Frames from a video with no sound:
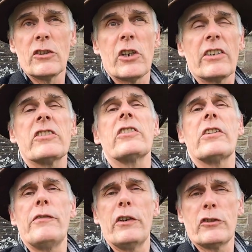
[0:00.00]
just as
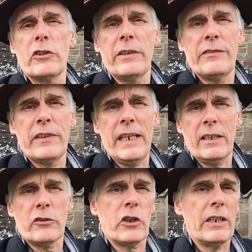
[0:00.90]
the vision of
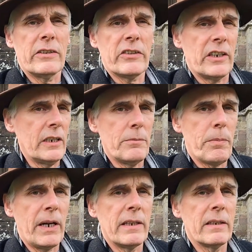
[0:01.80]
nature seen
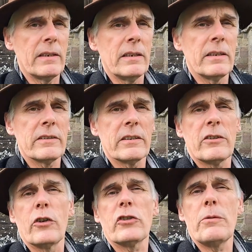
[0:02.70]
by the
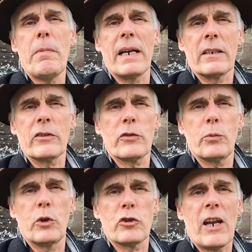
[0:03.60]
Cistercian monks
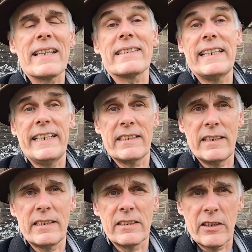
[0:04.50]
were
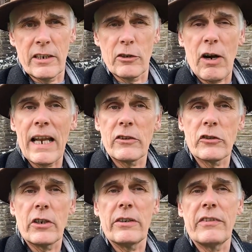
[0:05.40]
translated into the
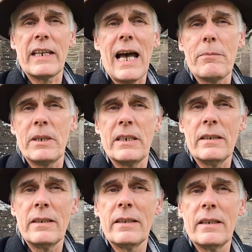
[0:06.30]
grandeur of the abbey.
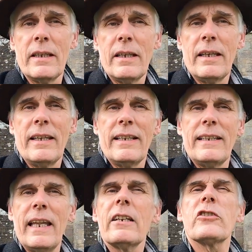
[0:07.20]

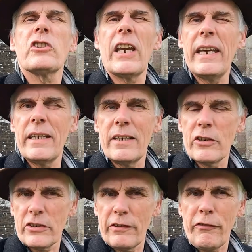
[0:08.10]
Let us share
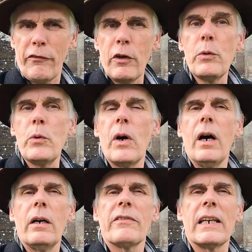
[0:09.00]
just a few
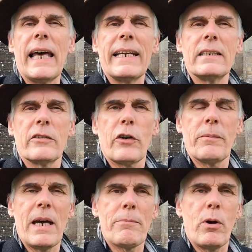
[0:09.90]
of the lines
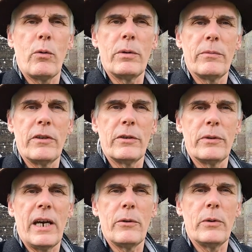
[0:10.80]
from that poem with you
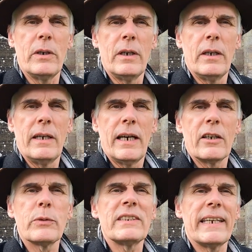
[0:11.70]
now
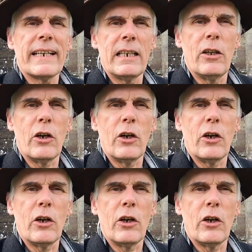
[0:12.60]
as we take a